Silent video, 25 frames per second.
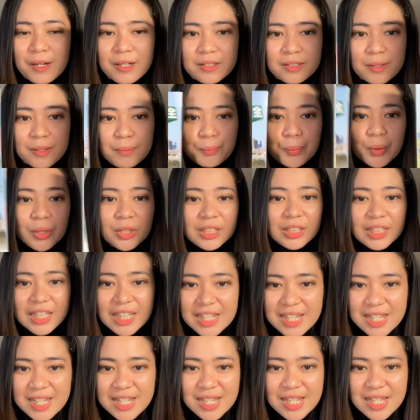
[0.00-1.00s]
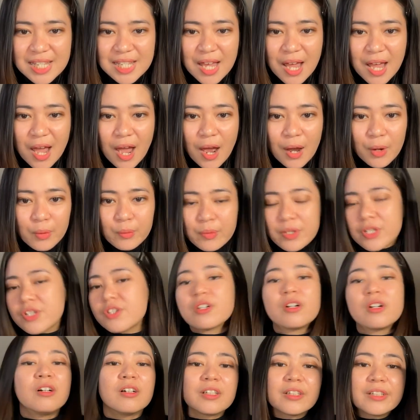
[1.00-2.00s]
the booklets, which
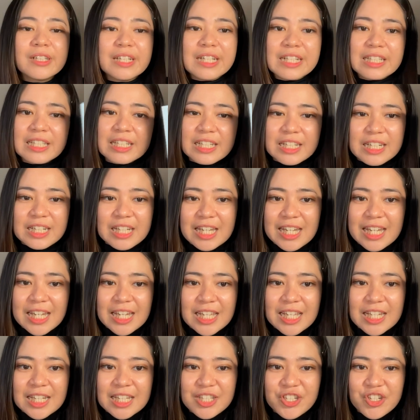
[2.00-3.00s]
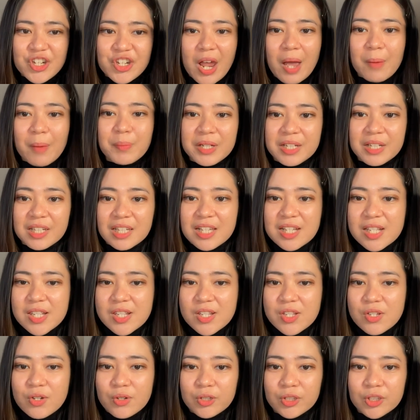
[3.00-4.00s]
are written in Japanese.
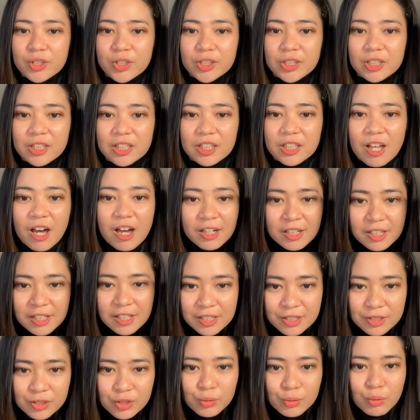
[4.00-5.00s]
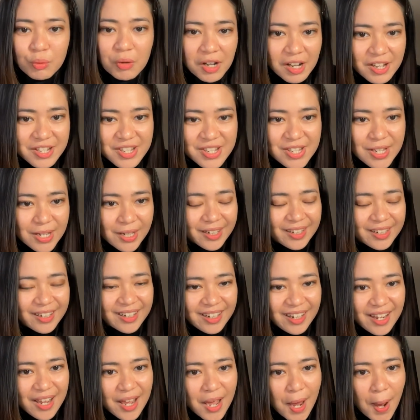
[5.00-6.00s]
So good luck to us.
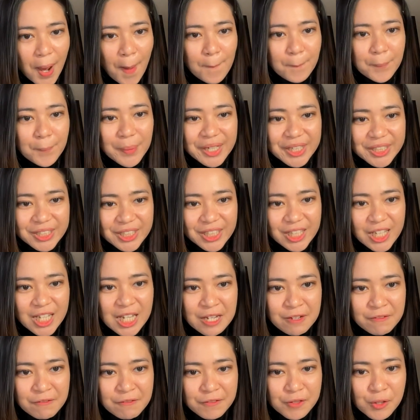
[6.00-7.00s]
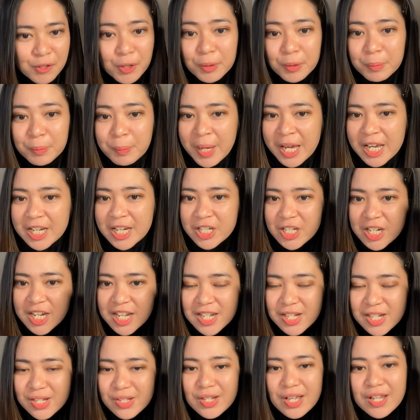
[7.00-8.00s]
But if you're
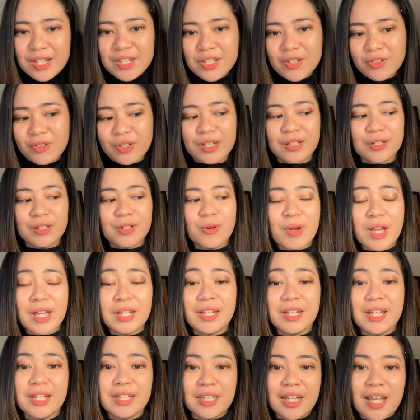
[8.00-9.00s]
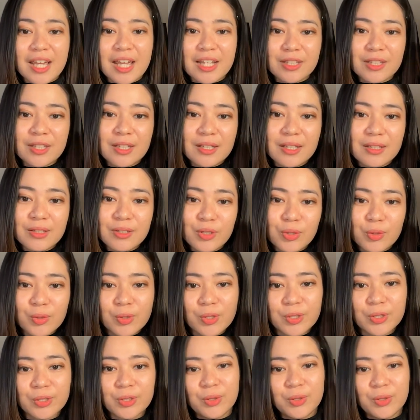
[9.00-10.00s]
patient, then you can go ahead and get
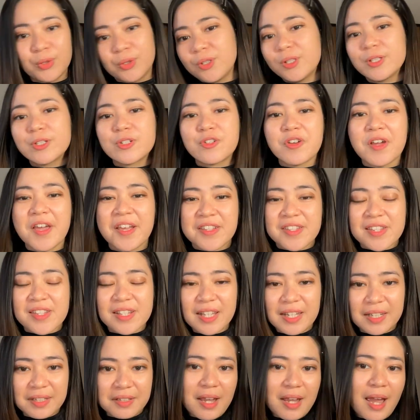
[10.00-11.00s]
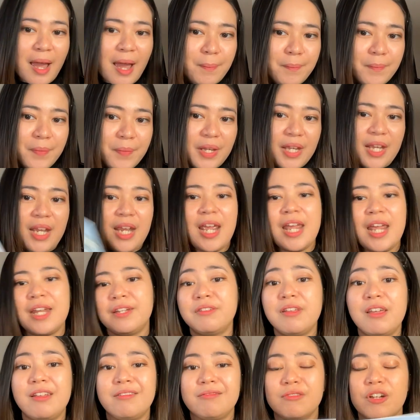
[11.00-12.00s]
your Google Translate app and
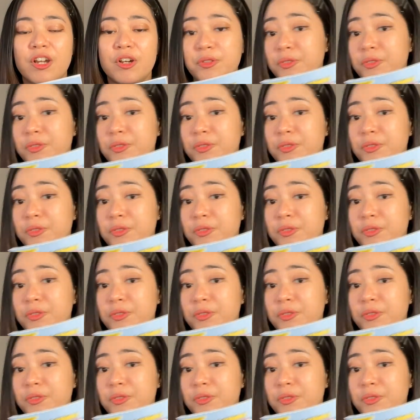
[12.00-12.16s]
then